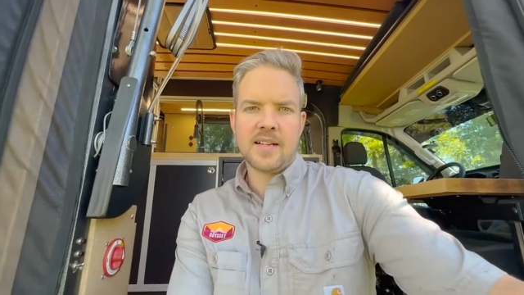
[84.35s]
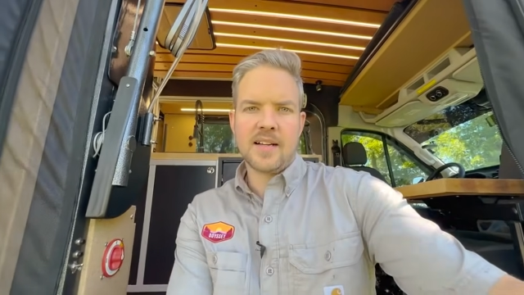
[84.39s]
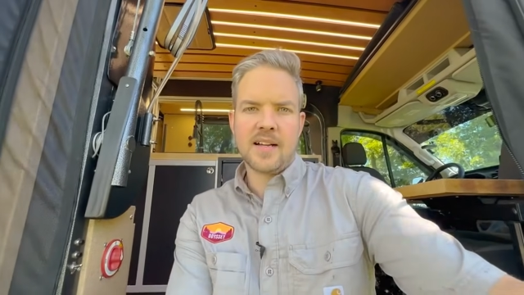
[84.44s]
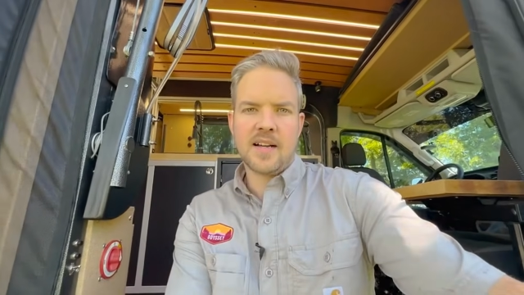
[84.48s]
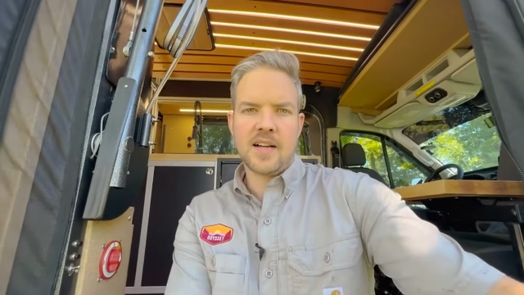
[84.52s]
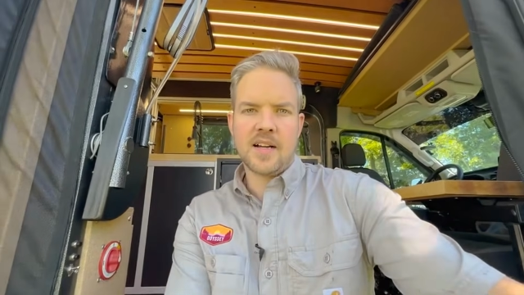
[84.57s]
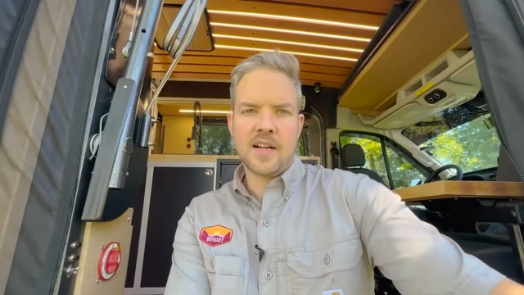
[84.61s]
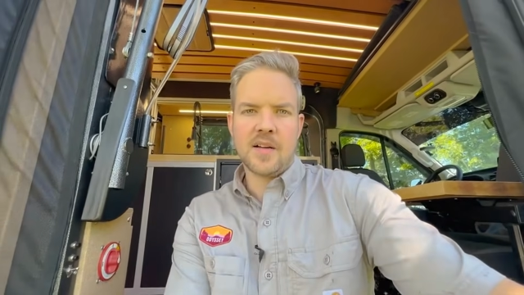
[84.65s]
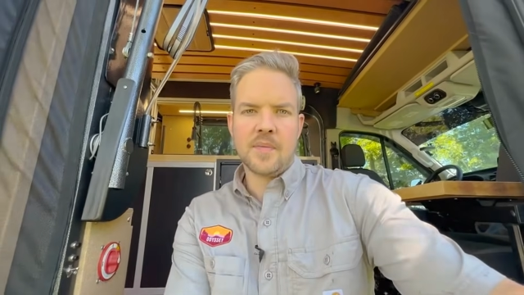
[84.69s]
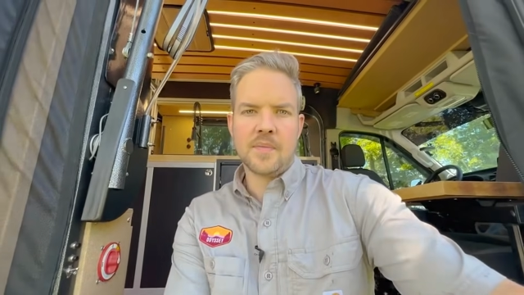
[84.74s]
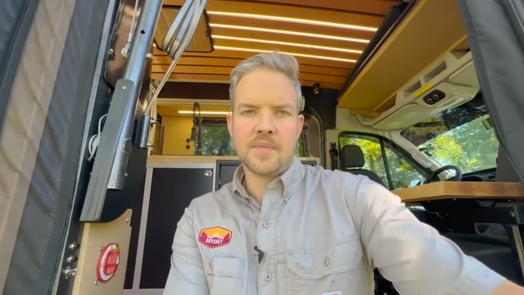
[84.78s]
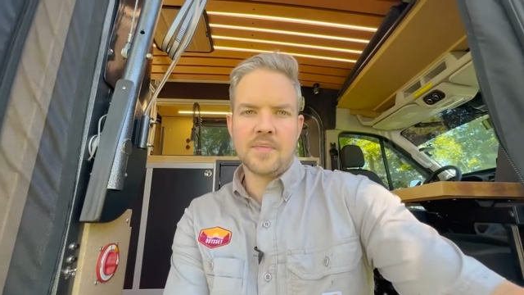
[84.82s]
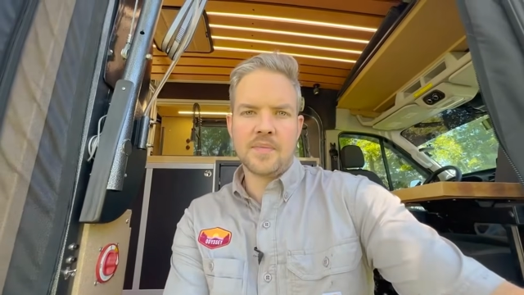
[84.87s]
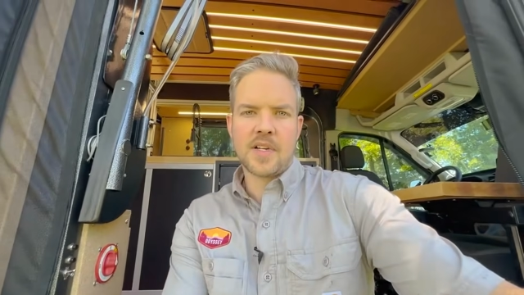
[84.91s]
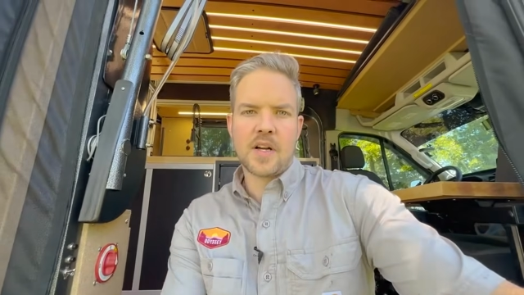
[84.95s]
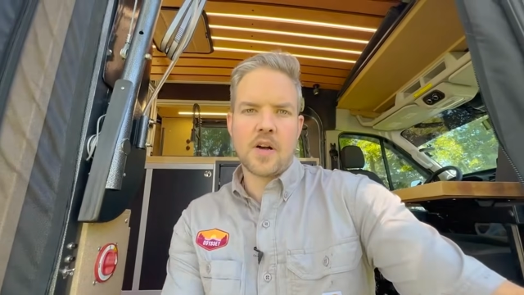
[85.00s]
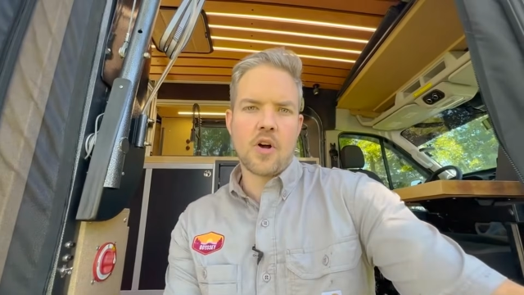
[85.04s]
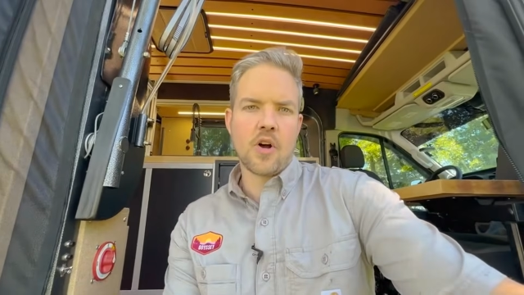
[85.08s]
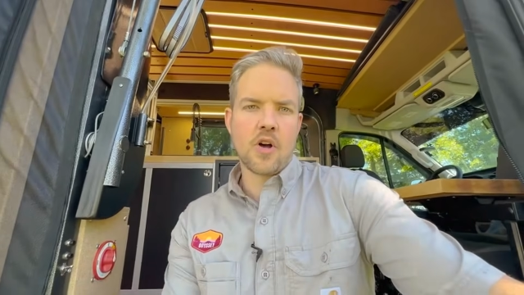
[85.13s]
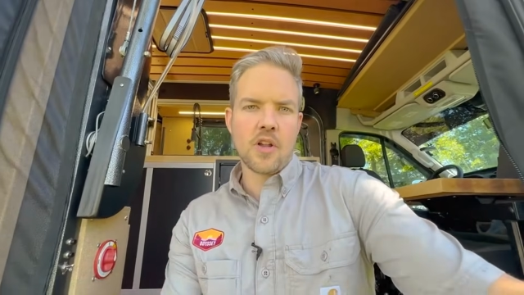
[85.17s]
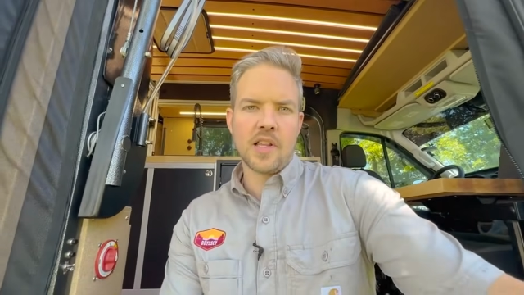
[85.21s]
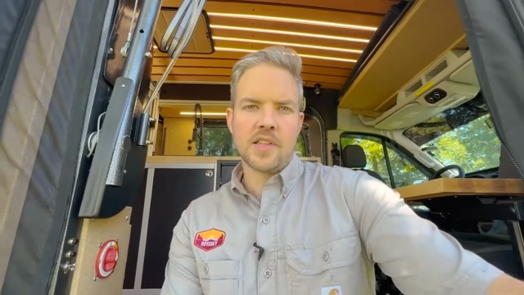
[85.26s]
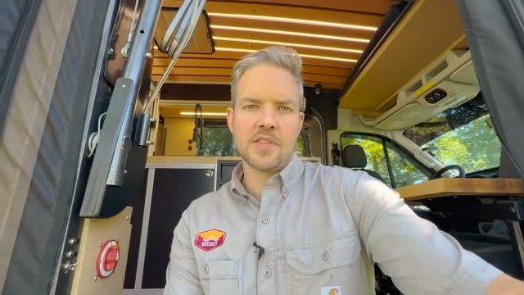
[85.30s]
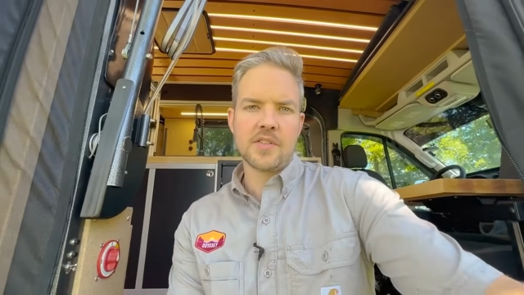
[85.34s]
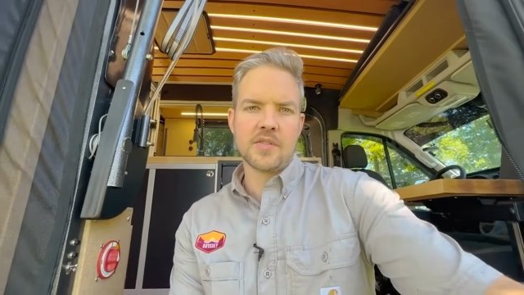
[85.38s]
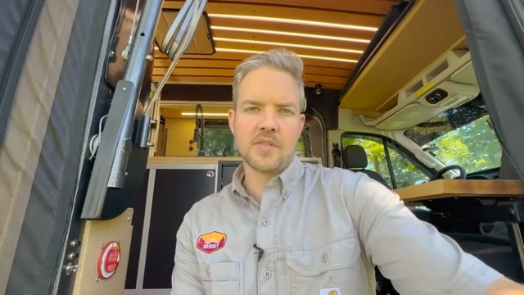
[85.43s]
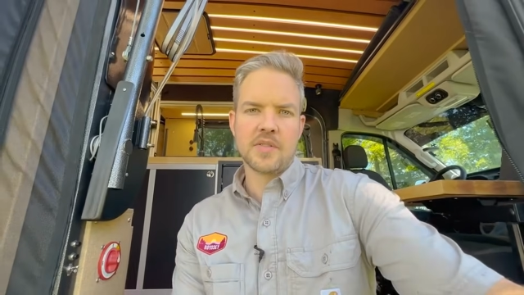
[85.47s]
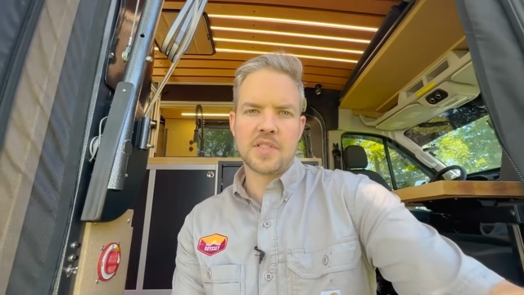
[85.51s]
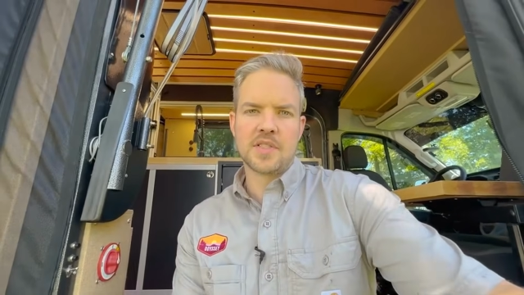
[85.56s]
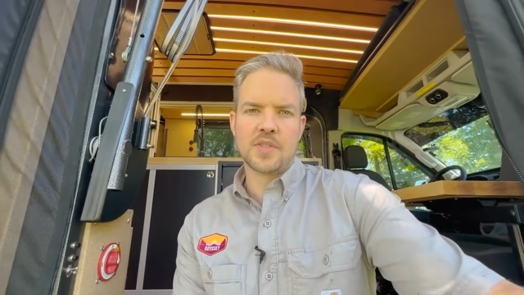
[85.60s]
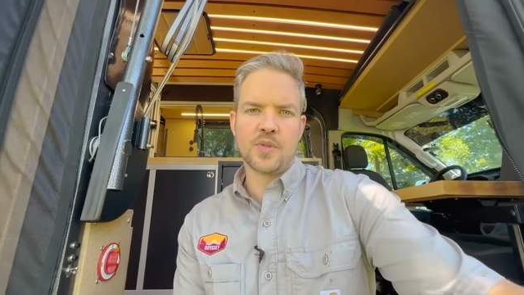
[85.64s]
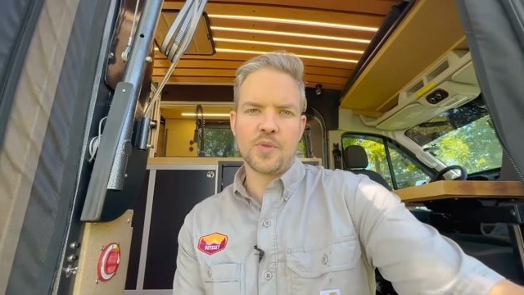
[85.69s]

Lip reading: All of those